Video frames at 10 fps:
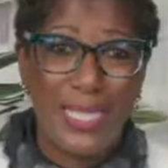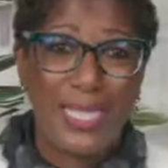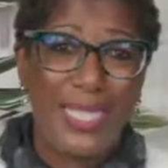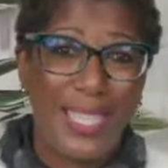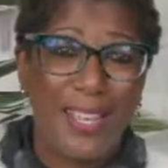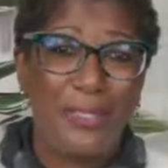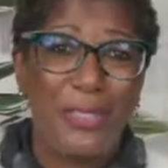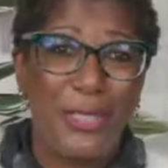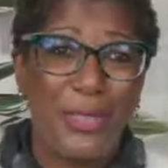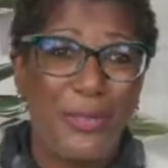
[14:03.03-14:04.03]
this
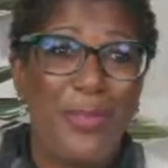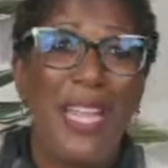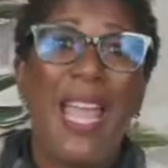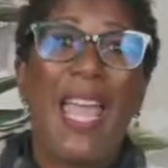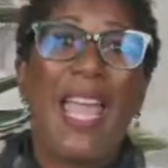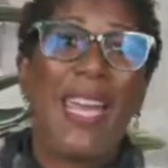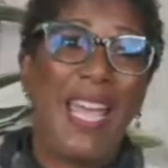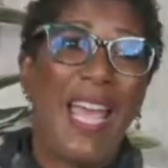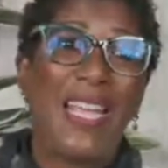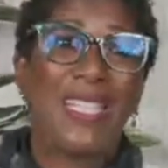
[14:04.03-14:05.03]
afternoon, and
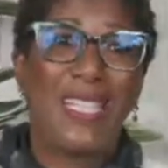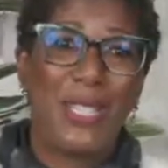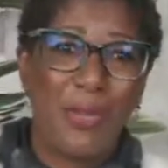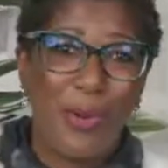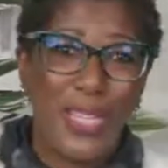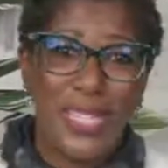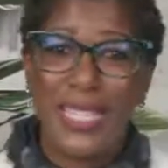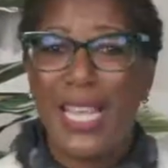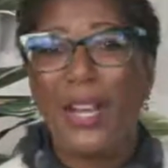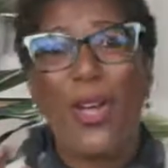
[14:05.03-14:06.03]
asked this
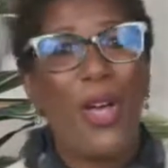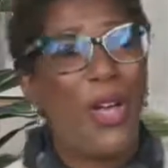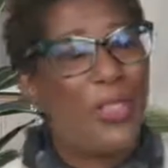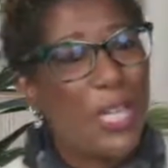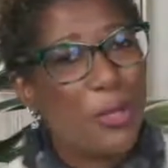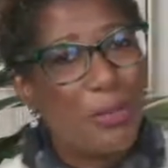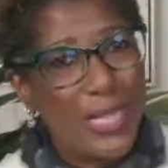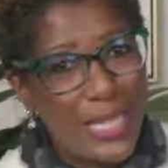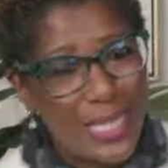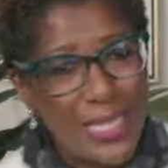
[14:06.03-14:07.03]
question, got all the
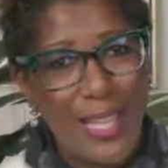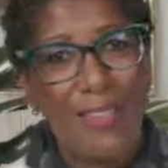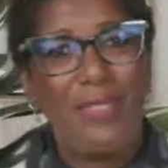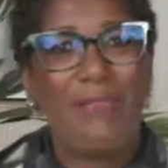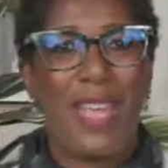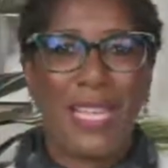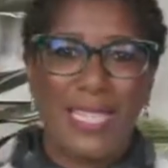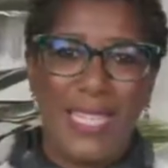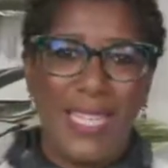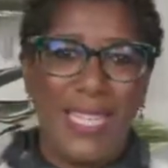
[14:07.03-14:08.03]
ingredients of the
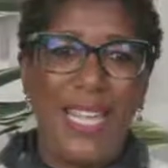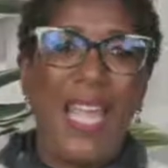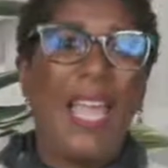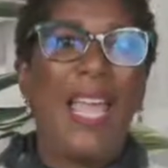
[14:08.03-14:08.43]
vaccine,